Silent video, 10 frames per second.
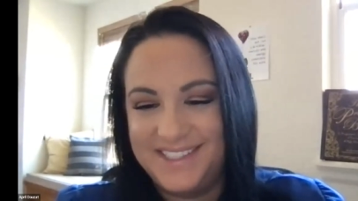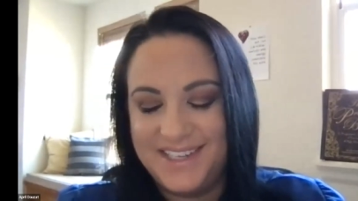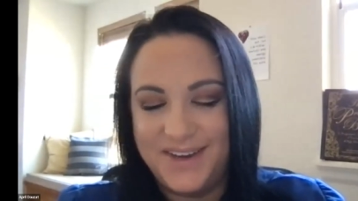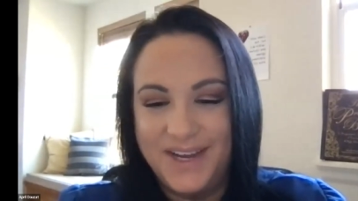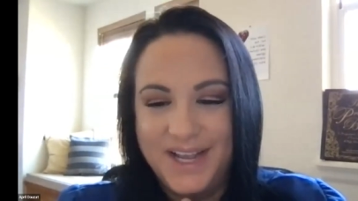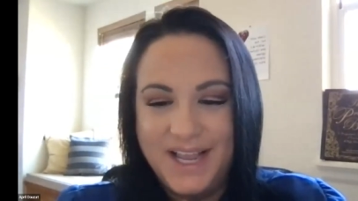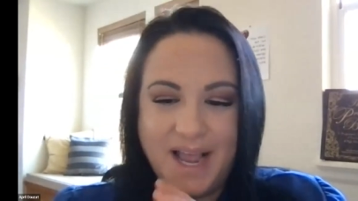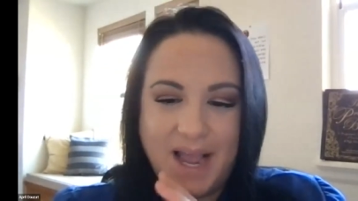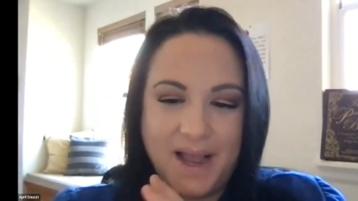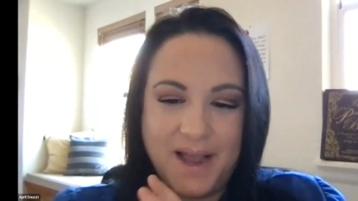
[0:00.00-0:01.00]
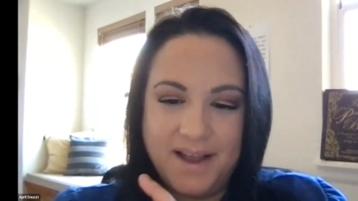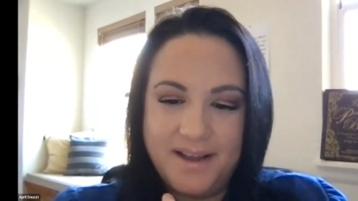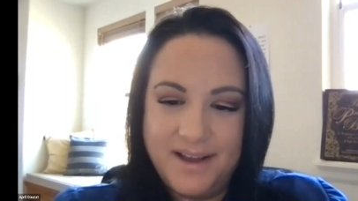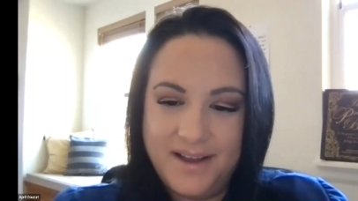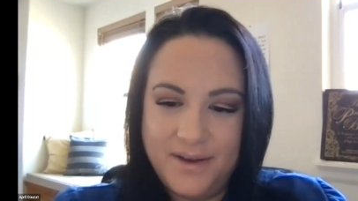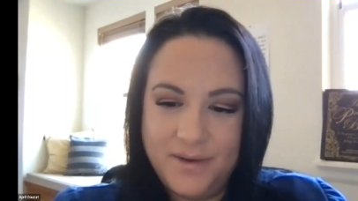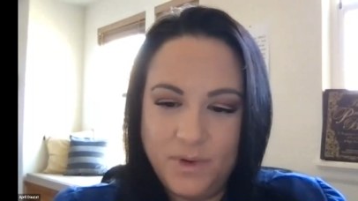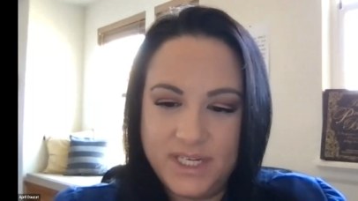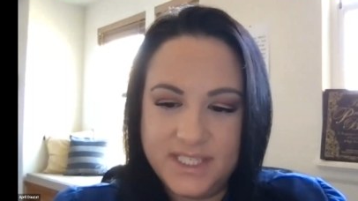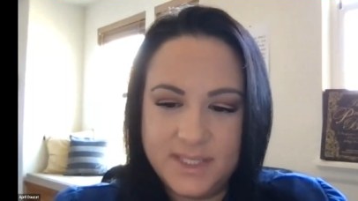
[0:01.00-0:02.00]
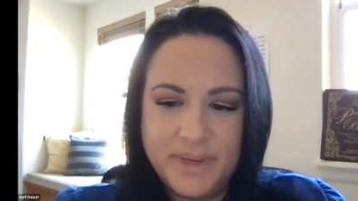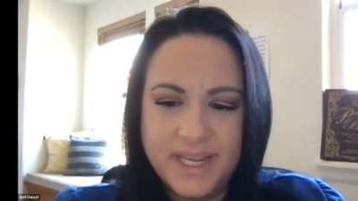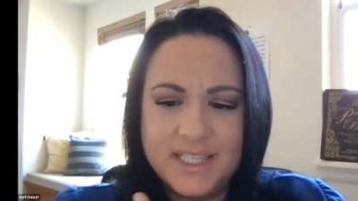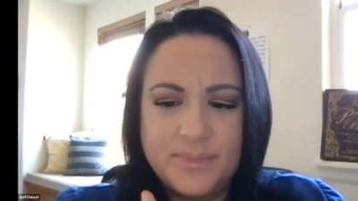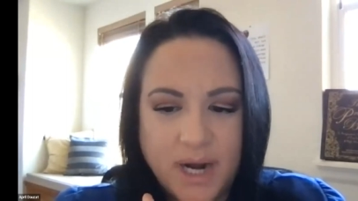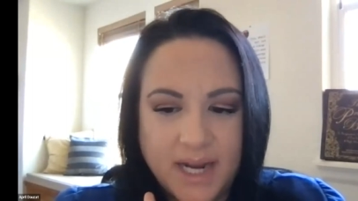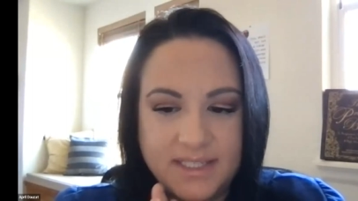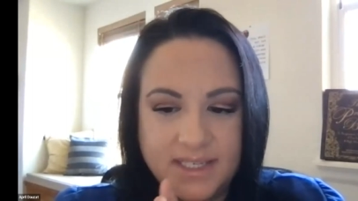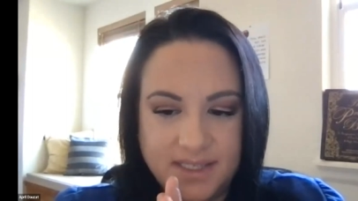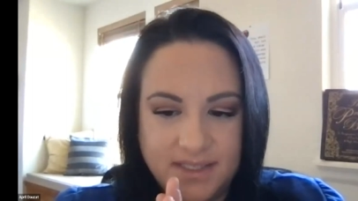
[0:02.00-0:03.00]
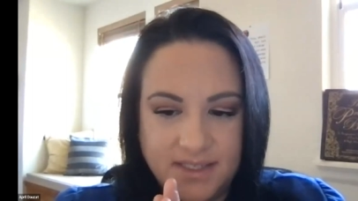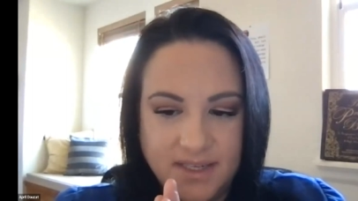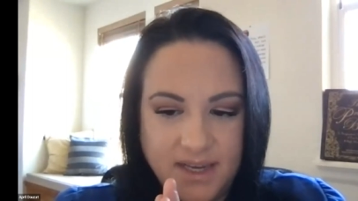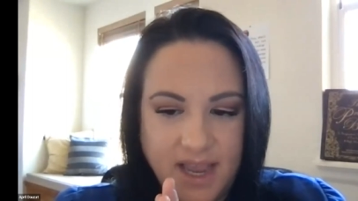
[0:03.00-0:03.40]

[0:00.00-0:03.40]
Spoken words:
So what is the biggest practice